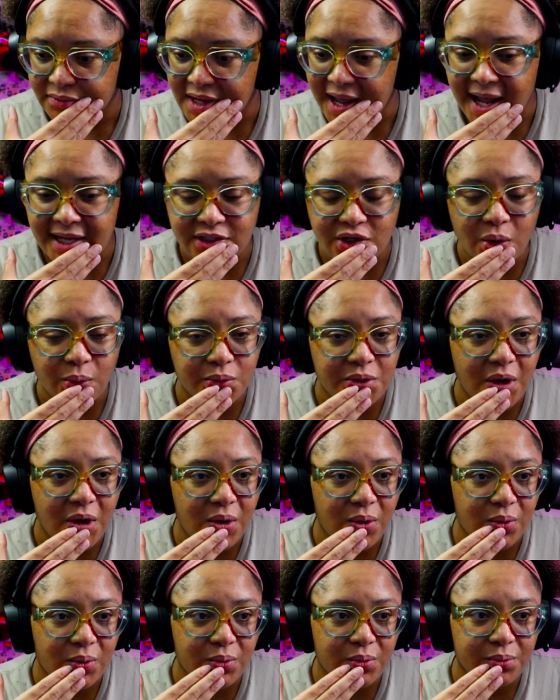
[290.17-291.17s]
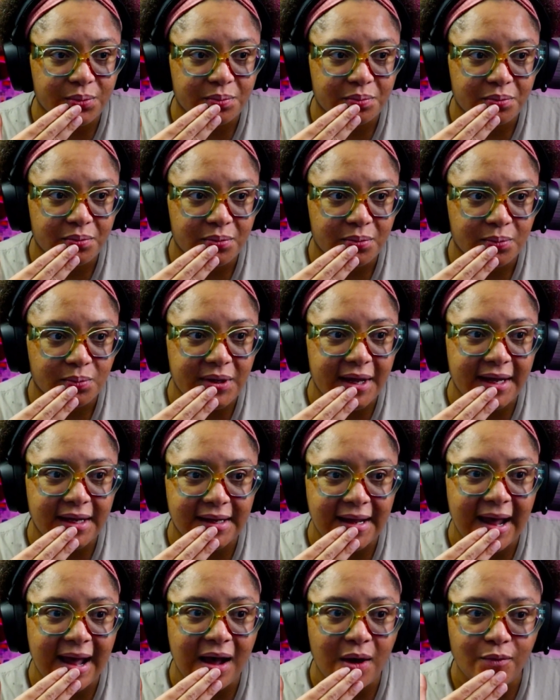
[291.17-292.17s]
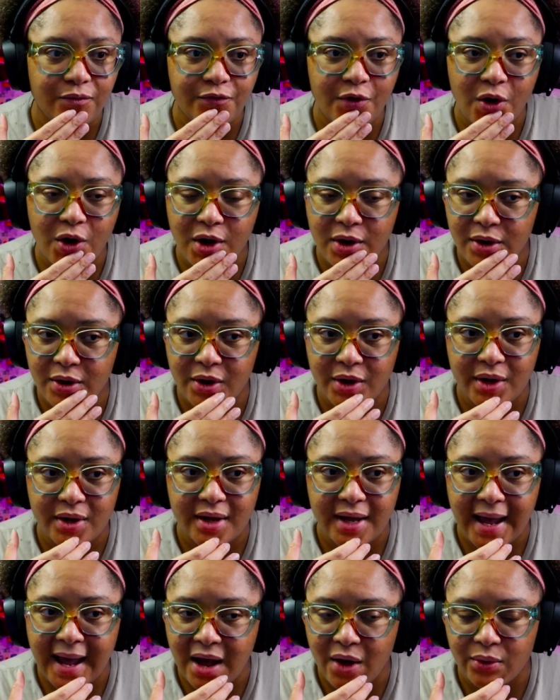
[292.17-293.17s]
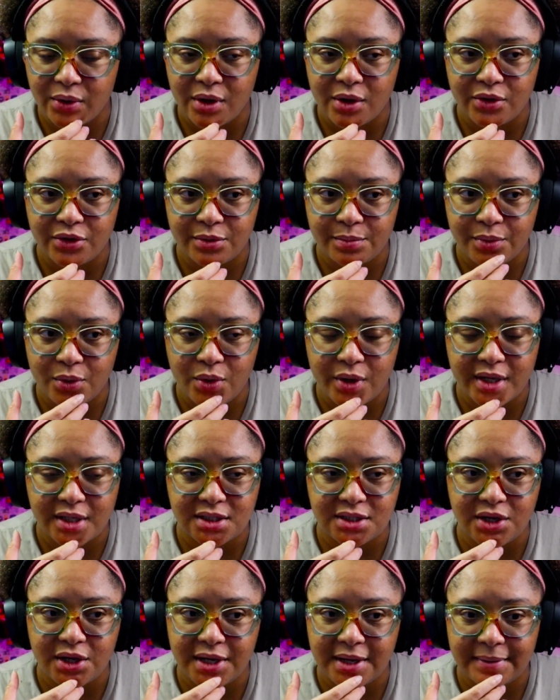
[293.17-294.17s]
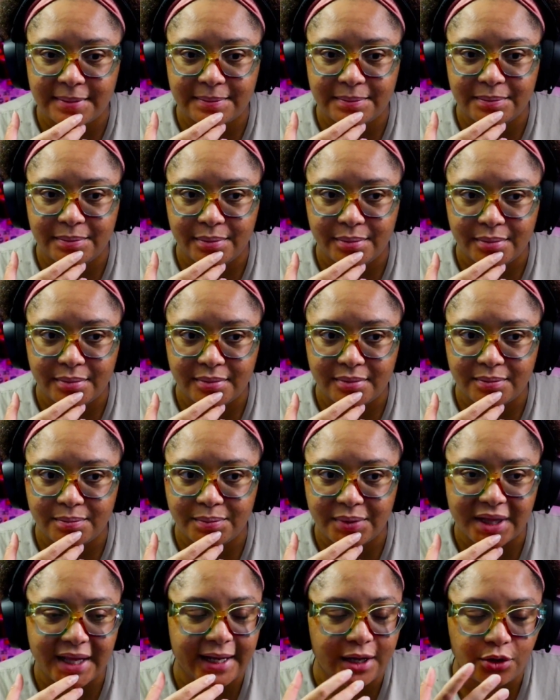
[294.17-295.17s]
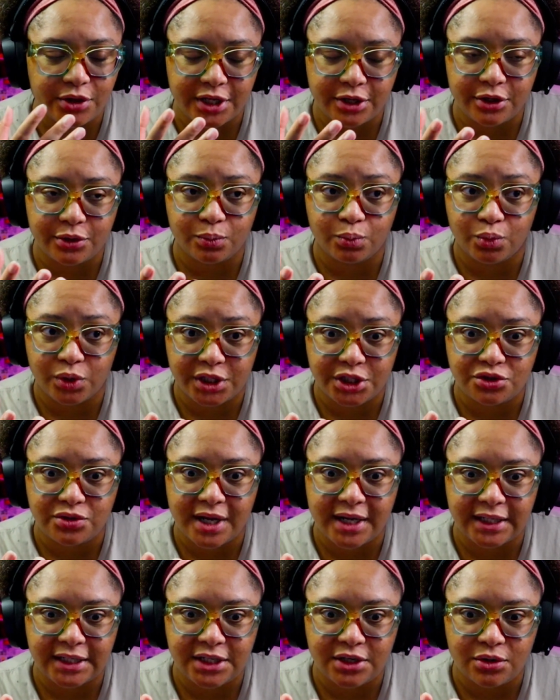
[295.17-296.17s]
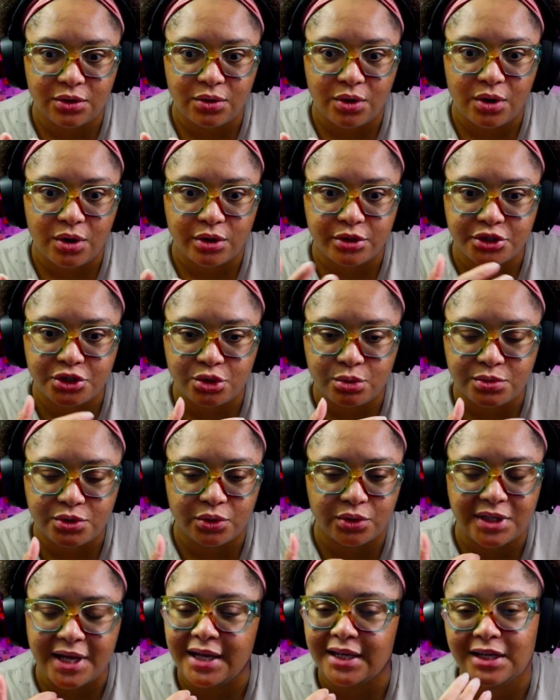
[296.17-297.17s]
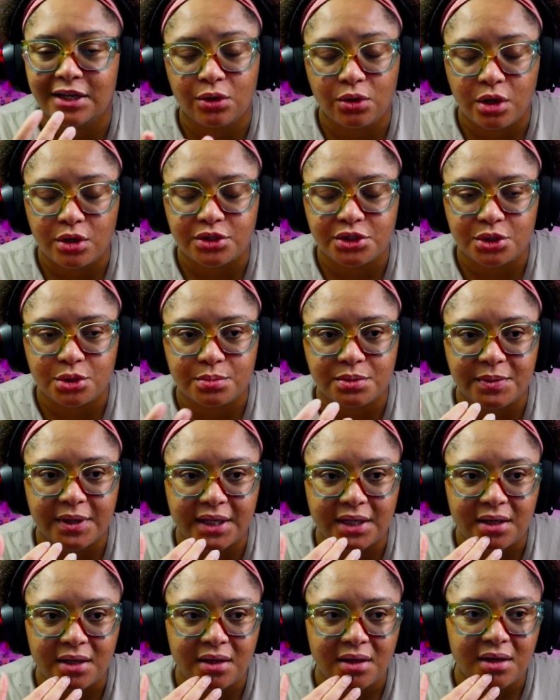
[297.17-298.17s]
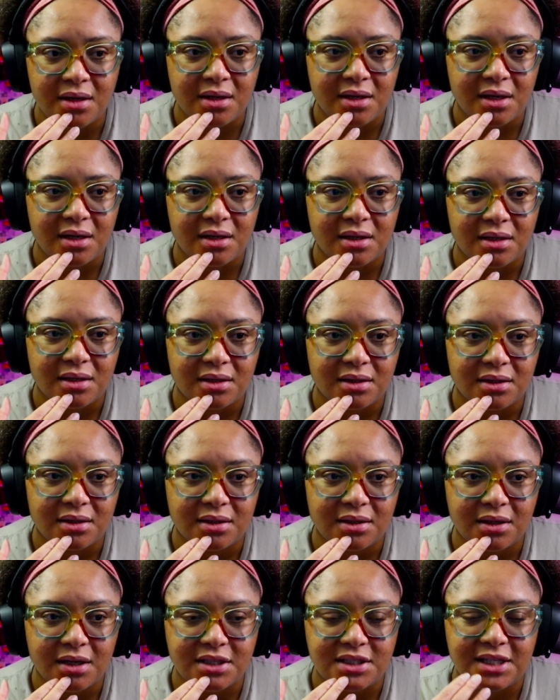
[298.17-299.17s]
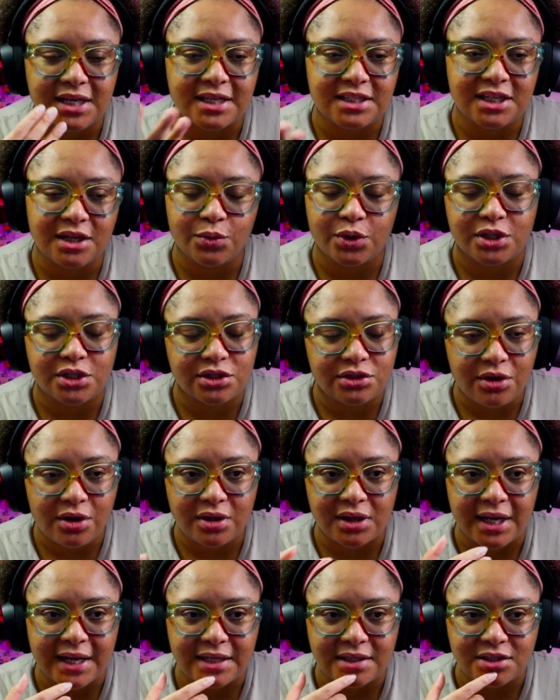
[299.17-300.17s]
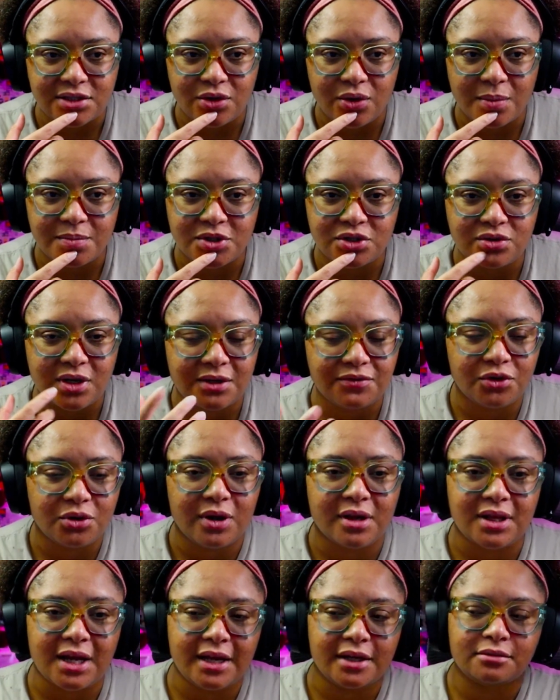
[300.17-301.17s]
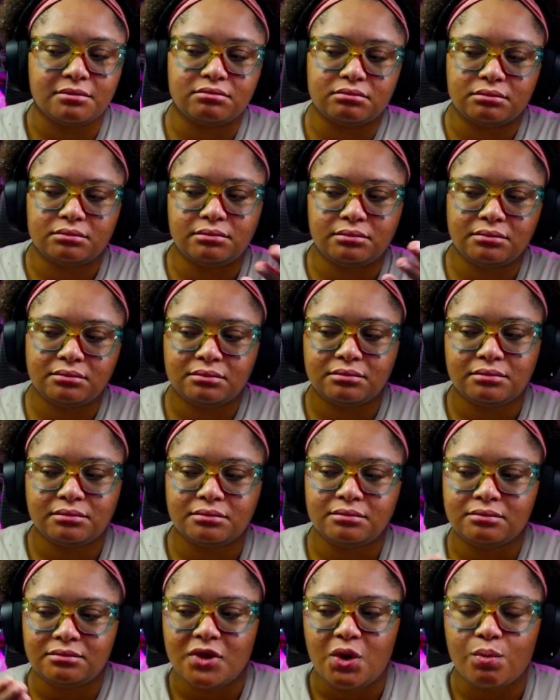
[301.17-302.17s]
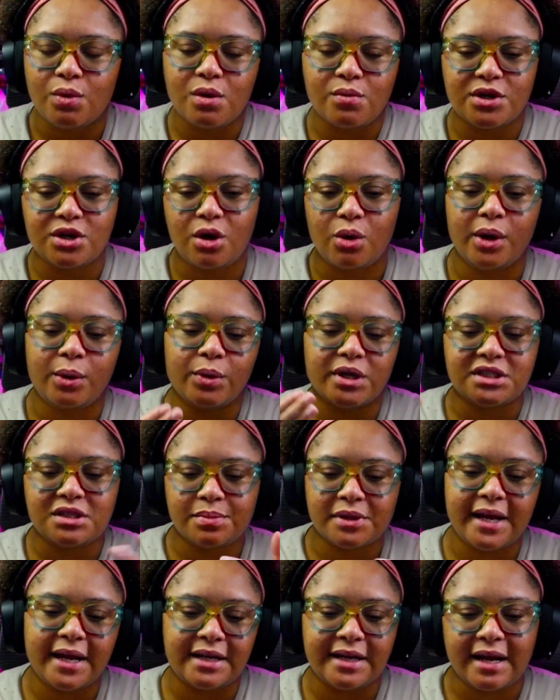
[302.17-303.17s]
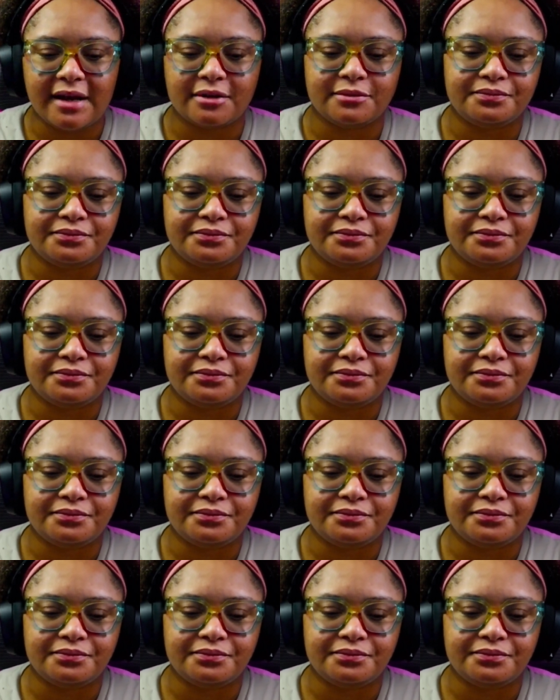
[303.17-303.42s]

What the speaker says: don't know, like, how far out are the boys gonna, like, are they really trying to kill all soups, or not kill all soups, but because he has to get rid of Starlight. So I'm just trying to figure out, like, where are we going? What's the plan now?